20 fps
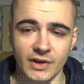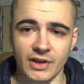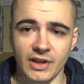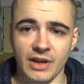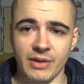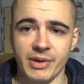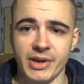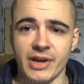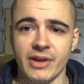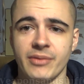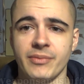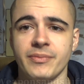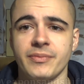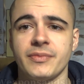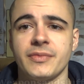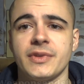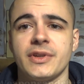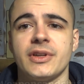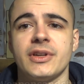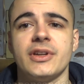there we go.
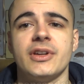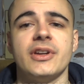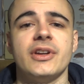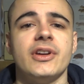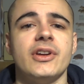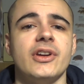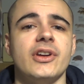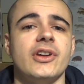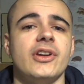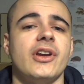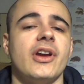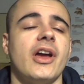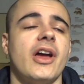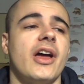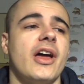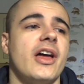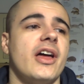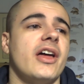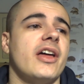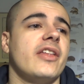
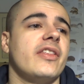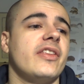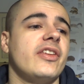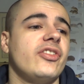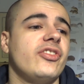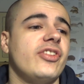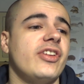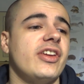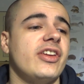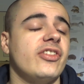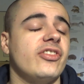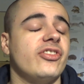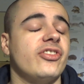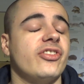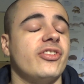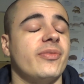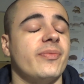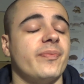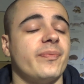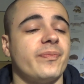Uh, this
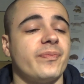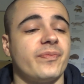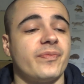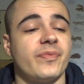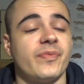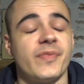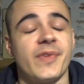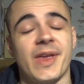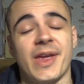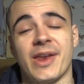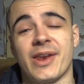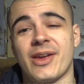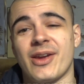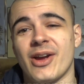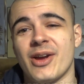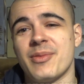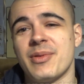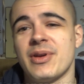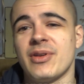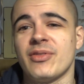is, yeah, the
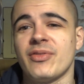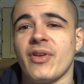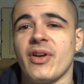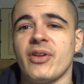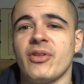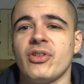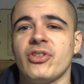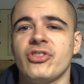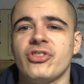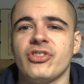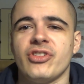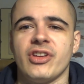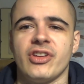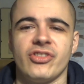Chimera virus.